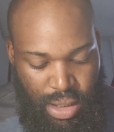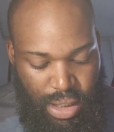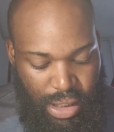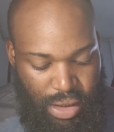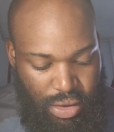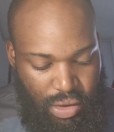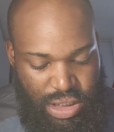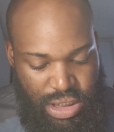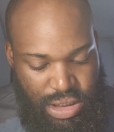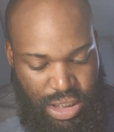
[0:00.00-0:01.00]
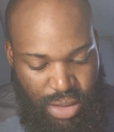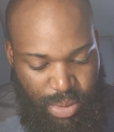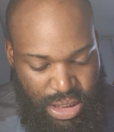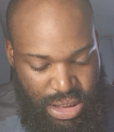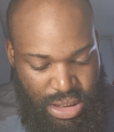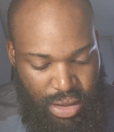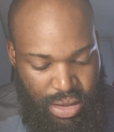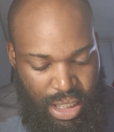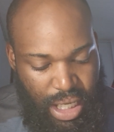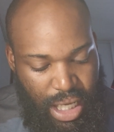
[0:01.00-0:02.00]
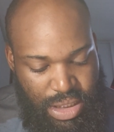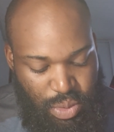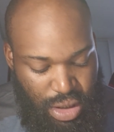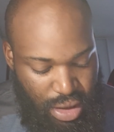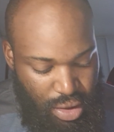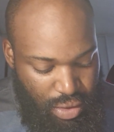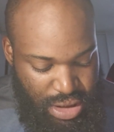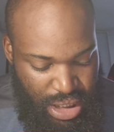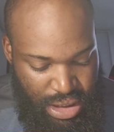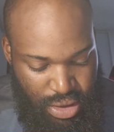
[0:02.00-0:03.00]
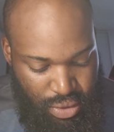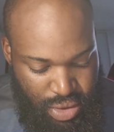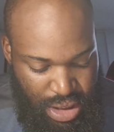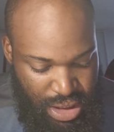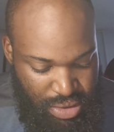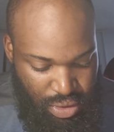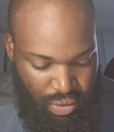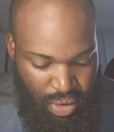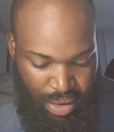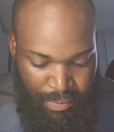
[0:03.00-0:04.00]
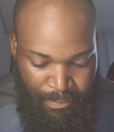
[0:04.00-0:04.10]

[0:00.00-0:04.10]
Like because I was thinking about this the other day. I just wanted to go into those things real quick.